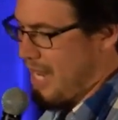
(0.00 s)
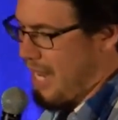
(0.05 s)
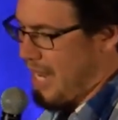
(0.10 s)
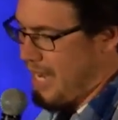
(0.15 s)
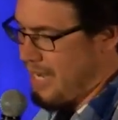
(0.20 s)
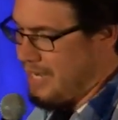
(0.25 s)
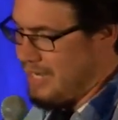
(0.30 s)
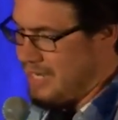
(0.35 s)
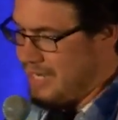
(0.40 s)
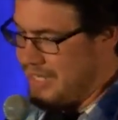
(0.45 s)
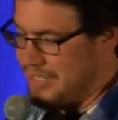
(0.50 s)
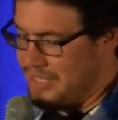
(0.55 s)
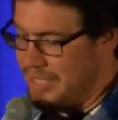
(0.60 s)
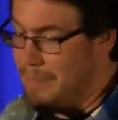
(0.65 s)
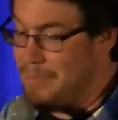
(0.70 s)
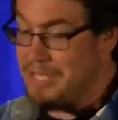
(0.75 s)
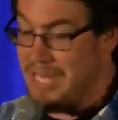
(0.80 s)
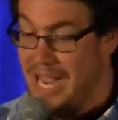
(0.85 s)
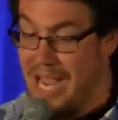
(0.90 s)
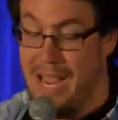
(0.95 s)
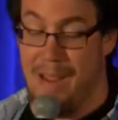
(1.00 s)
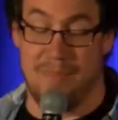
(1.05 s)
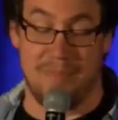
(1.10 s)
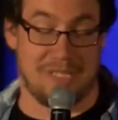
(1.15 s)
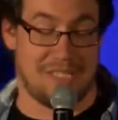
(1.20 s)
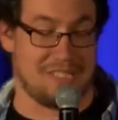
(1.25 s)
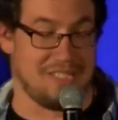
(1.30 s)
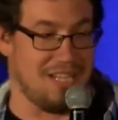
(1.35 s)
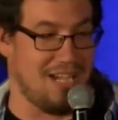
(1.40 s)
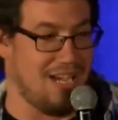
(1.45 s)
and
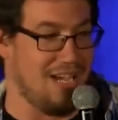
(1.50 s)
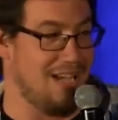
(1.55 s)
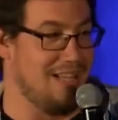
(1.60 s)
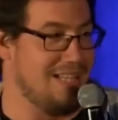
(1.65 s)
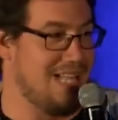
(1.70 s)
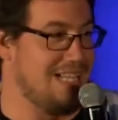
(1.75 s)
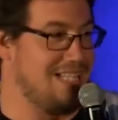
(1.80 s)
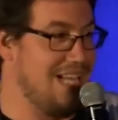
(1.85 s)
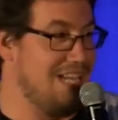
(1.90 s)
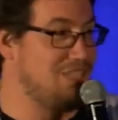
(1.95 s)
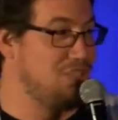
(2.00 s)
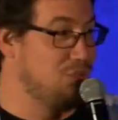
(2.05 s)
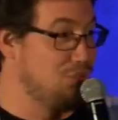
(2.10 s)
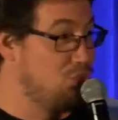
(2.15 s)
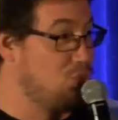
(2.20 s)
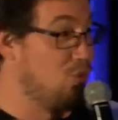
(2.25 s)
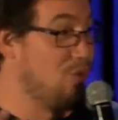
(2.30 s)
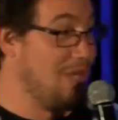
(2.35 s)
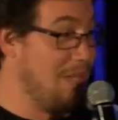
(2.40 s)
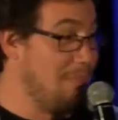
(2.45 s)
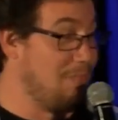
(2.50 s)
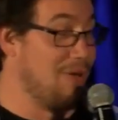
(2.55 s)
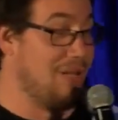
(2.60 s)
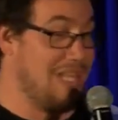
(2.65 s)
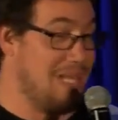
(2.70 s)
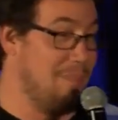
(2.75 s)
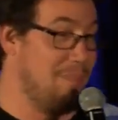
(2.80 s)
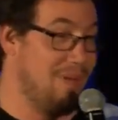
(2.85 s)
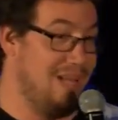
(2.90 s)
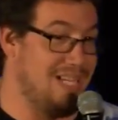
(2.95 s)
sometimes that takes you to a really
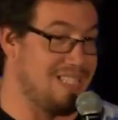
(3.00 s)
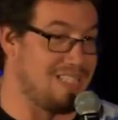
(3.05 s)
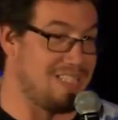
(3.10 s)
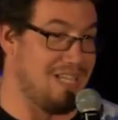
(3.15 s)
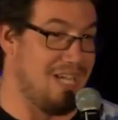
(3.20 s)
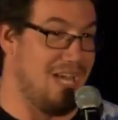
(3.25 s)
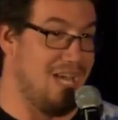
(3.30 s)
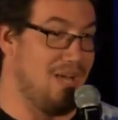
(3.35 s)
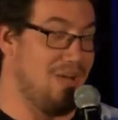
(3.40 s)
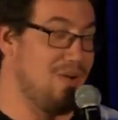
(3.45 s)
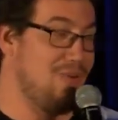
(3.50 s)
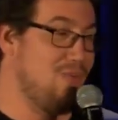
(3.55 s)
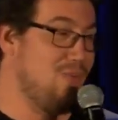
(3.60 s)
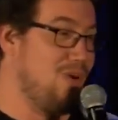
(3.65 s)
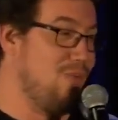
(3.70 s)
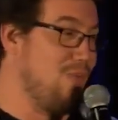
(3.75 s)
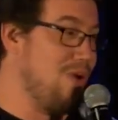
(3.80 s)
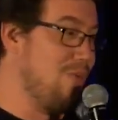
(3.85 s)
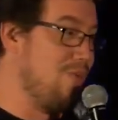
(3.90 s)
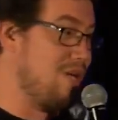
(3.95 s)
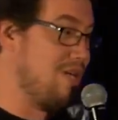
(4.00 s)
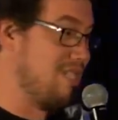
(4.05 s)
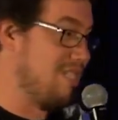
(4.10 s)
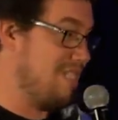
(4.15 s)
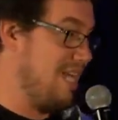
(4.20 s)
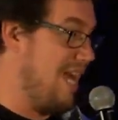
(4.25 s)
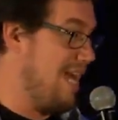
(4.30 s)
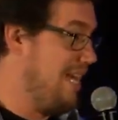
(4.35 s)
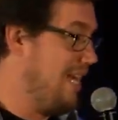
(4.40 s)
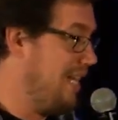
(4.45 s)
brilliant place. When we were
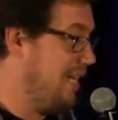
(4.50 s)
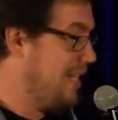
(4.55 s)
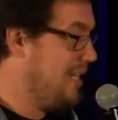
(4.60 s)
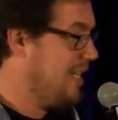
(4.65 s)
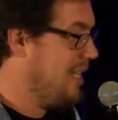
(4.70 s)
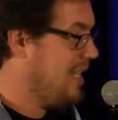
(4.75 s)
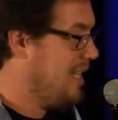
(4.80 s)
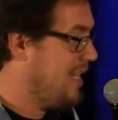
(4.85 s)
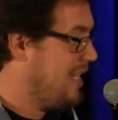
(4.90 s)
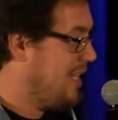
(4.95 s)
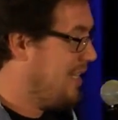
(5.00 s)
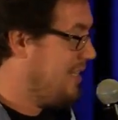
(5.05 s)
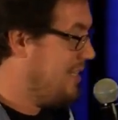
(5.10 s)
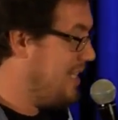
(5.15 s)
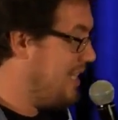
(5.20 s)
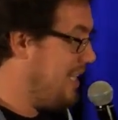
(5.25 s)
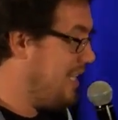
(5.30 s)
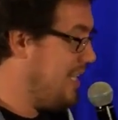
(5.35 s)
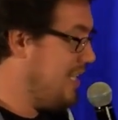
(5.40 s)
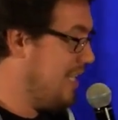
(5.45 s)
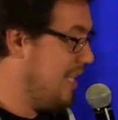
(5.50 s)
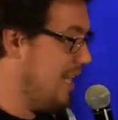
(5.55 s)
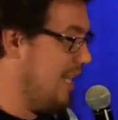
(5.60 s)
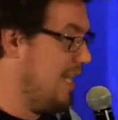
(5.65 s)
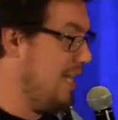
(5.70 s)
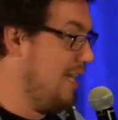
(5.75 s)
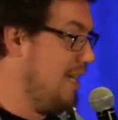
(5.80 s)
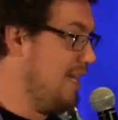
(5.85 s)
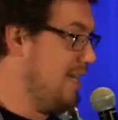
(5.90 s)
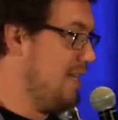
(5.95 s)
designing the
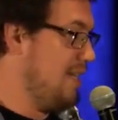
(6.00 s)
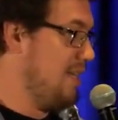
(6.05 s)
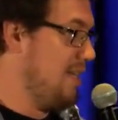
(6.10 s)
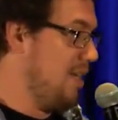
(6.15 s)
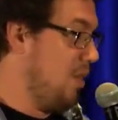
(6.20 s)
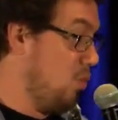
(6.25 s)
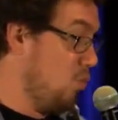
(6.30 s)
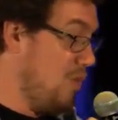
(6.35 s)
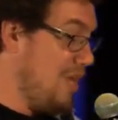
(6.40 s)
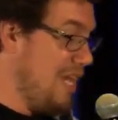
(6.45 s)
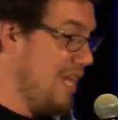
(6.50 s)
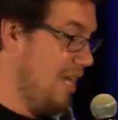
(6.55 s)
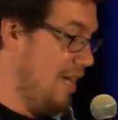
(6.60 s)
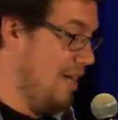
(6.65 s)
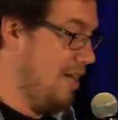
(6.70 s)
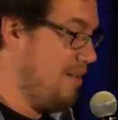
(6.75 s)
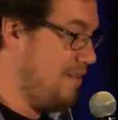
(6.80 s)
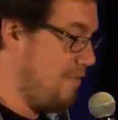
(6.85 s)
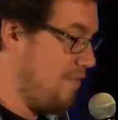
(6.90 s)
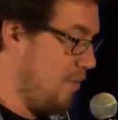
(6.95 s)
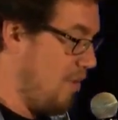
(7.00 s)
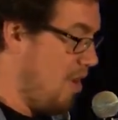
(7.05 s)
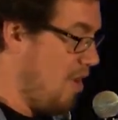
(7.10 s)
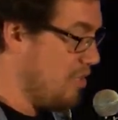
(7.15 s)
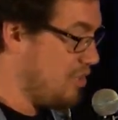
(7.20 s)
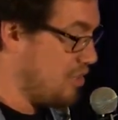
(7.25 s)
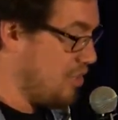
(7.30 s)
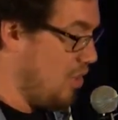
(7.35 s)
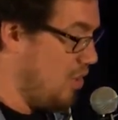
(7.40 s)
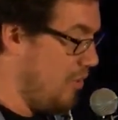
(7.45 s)
arena for
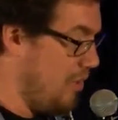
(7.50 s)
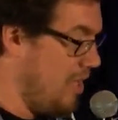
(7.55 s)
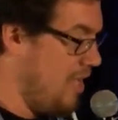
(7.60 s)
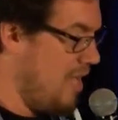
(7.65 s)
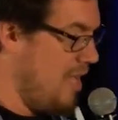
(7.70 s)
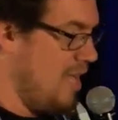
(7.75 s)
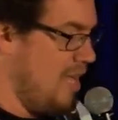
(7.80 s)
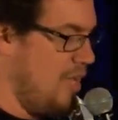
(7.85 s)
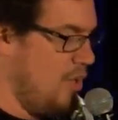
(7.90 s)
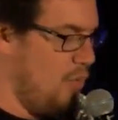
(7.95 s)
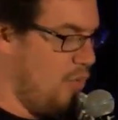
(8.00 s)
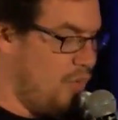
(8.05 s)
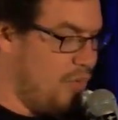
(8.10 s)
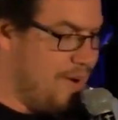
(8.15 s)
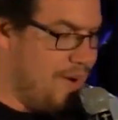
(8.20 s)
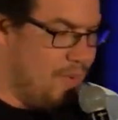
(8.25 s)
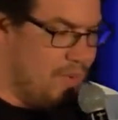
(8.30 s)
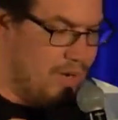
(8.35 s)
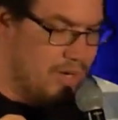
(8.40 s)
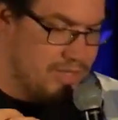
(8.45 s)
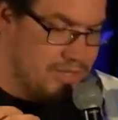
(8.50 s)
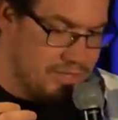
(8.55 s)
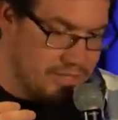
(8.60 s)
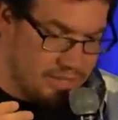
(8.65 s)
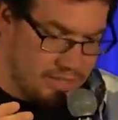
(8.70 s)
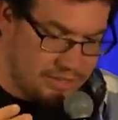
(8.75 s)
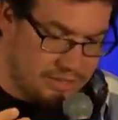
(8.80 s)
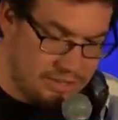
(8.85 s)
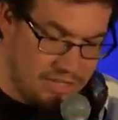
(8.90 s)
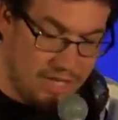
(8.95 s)
Hearthstone, we were
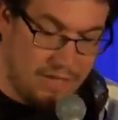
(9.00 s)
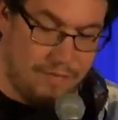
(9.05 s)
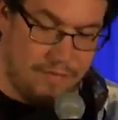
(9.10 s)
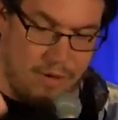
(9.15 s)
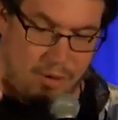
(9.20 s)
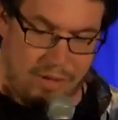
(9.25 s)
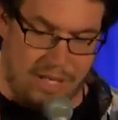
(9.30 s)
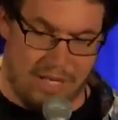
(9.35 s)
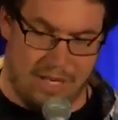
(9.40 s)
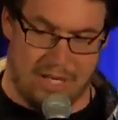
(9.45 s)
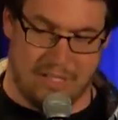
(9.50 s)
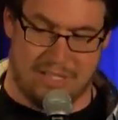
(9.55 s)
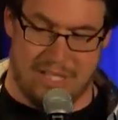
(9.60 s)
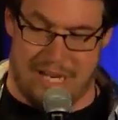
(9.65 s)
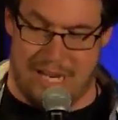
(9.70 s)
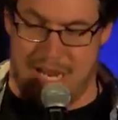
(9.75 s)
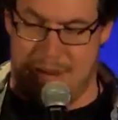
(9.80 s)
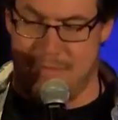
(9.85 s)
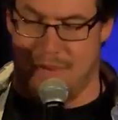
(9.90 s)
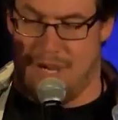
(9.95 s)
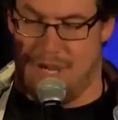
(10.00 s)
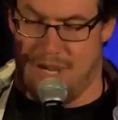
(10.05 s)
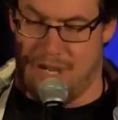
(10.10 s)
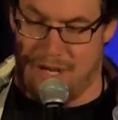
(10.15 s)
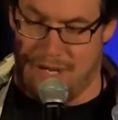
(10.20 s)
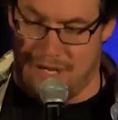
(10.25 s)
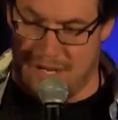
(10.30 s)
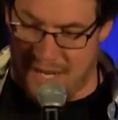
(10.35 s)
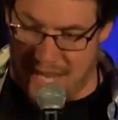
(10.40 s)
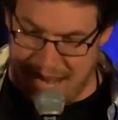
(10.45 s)
stuck for a really long time
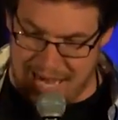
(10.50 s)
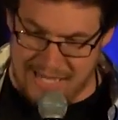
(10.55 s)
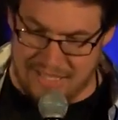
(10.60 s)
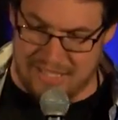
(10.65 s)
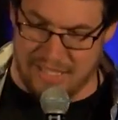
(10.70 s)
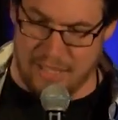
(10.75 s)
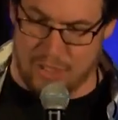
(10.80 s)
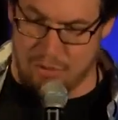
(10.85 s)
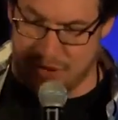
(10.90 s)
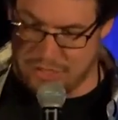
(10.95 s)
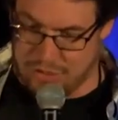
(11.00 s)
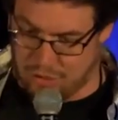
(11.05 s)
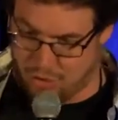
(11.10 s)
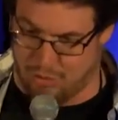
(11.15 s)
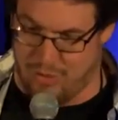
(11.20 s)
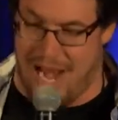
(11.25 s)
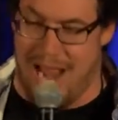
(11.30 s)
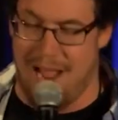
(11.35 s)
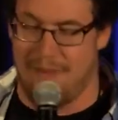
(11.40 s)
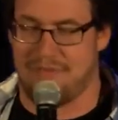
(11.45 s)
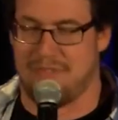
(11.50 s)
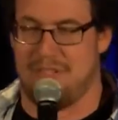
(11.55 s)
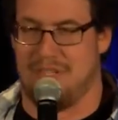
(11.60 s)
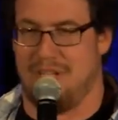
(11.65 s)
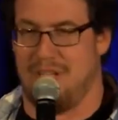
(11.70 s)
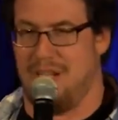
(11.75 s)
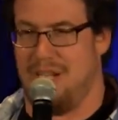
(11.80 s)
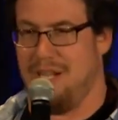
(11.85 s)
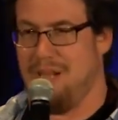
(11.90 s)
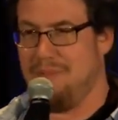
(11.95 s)
on asynchronous draft.
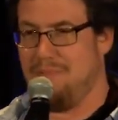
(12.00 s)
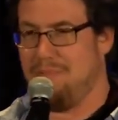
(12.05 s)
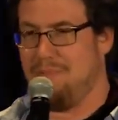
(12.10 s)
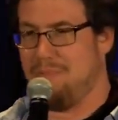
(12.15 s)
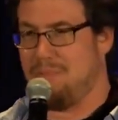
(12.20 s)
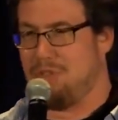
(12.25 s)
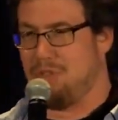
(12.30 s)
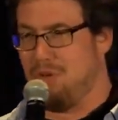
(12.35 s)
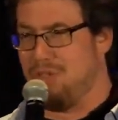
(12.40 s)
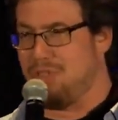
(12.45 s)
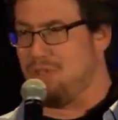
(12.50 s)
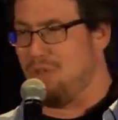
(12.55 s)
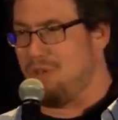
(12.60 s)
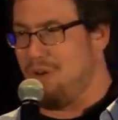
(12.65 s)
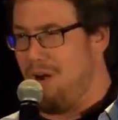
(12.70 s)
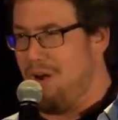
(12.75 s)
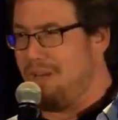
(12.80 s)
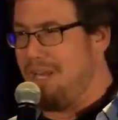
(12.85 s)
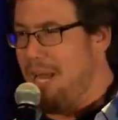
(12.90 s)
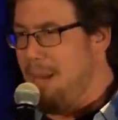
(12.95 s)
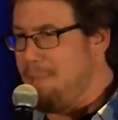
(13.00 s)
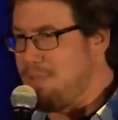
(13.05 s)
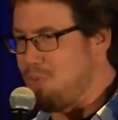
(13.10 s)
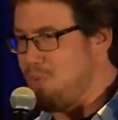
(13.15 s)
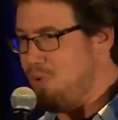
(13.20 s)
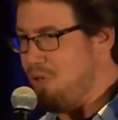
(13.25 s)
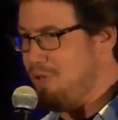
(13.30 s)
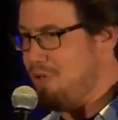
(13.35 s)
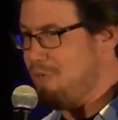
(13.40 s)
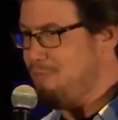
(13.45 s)
Traditional card games
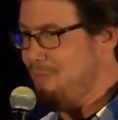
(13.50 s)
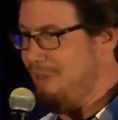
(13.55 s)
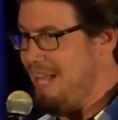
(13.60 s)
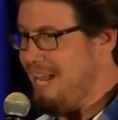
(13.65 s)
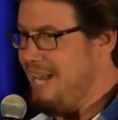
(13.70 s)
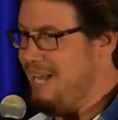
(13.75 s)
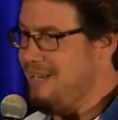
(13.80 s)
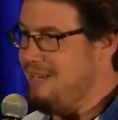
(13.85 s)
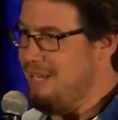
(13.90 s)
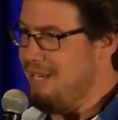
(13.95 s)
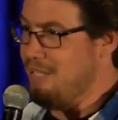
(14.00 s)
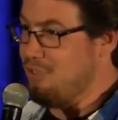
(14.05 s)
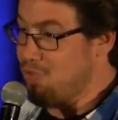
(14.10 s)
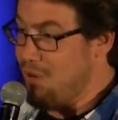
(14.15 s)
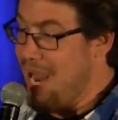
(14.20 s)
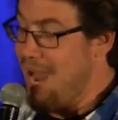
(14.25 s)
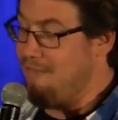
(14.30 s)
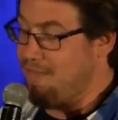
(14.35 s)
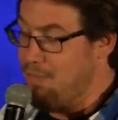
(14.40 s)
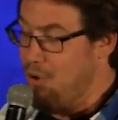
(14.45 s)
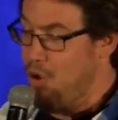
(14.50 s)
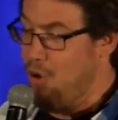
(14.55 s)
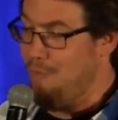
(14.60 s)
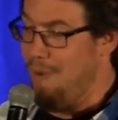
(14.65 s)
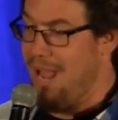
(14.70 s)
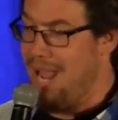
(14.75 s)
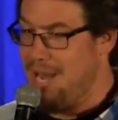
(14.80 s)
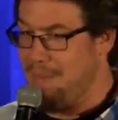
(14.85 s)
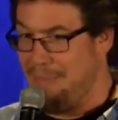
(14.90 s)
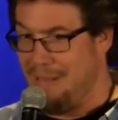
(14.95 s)
were played in draft mode
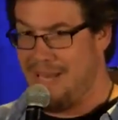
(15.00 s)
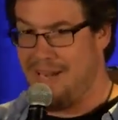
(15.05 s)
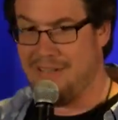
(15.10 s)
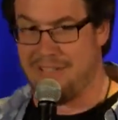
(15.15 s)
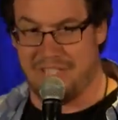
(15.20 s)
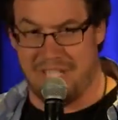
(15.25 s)
by eight players